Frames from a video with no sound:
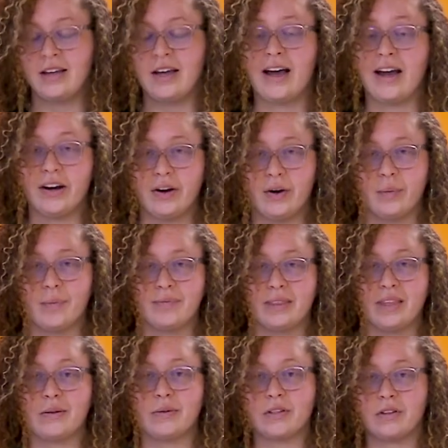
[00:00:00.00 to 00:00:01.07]
I know,
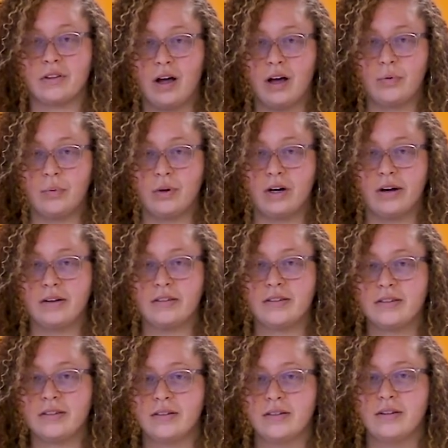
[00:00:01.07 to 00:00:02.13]
that was a lot of words,
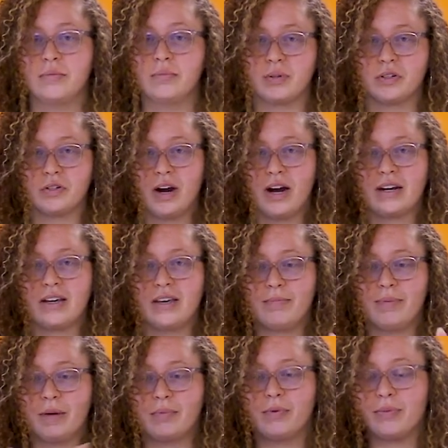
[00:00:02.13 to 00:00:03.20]
but try to keep
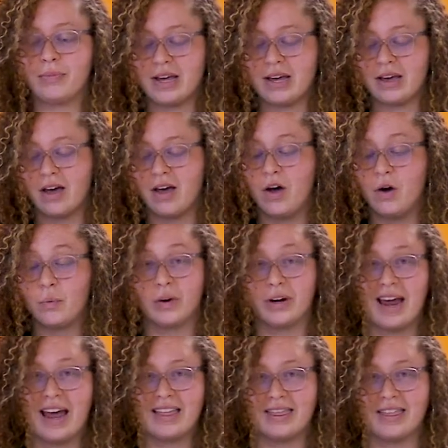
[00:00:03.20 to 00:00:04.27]
up with me. We're
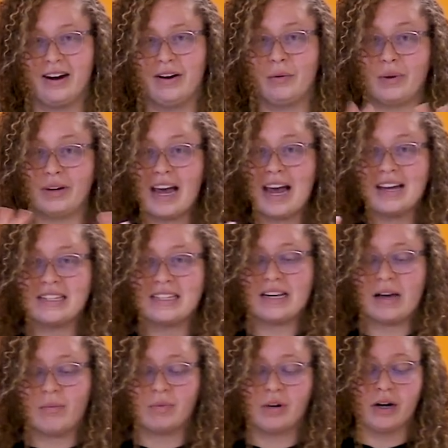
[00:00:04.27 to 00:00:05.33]
getting there. We're getting
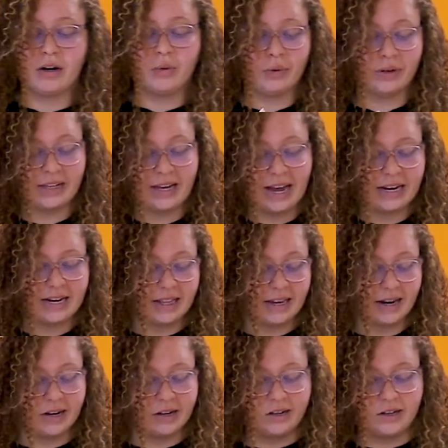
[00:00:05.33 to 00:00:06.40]
somewhere. We're getting
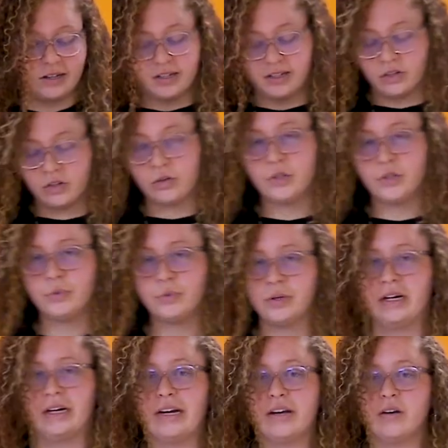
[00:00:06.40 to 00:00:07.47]
there. Don't you
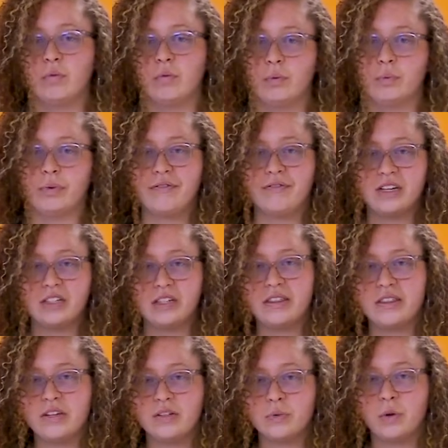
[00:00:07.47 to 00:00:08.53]
worry. We'll revisit
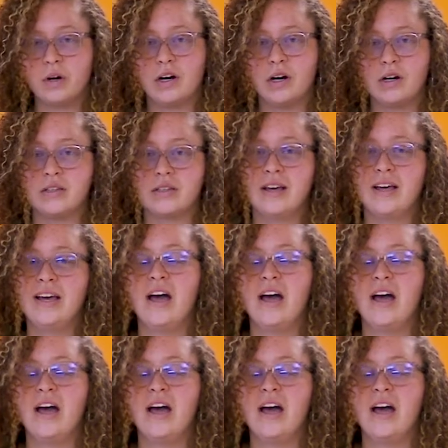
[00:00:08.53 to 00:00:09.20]
these words.